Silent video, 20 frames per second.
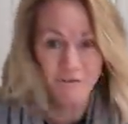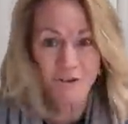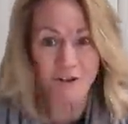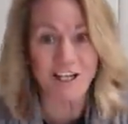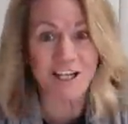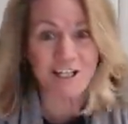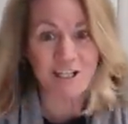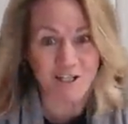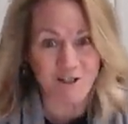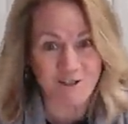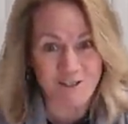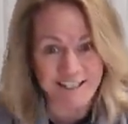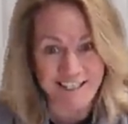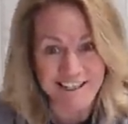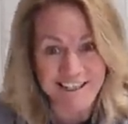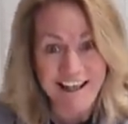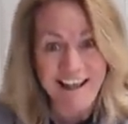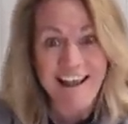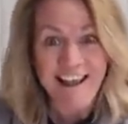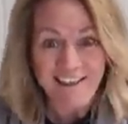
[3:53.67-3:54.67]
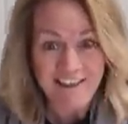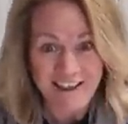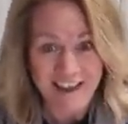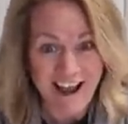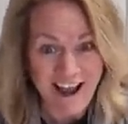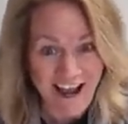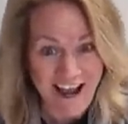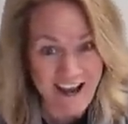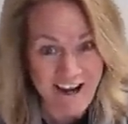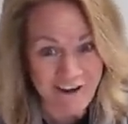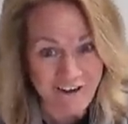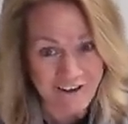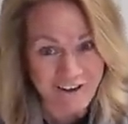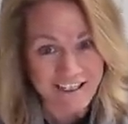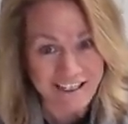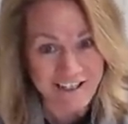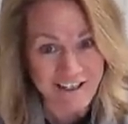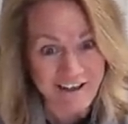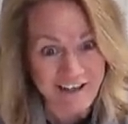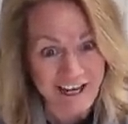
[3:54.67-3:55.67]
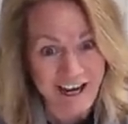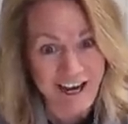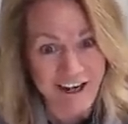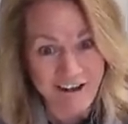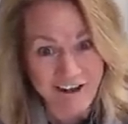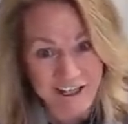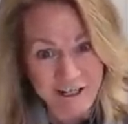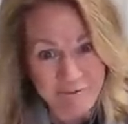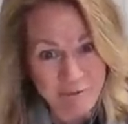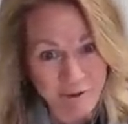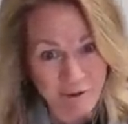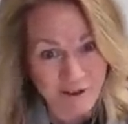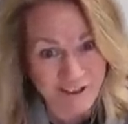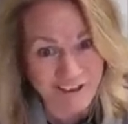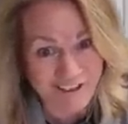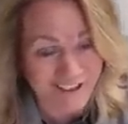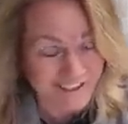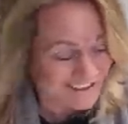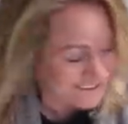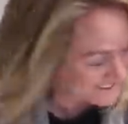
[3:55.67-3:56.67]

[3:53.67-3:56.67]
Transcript: Avoid using the iron and then the ironing board.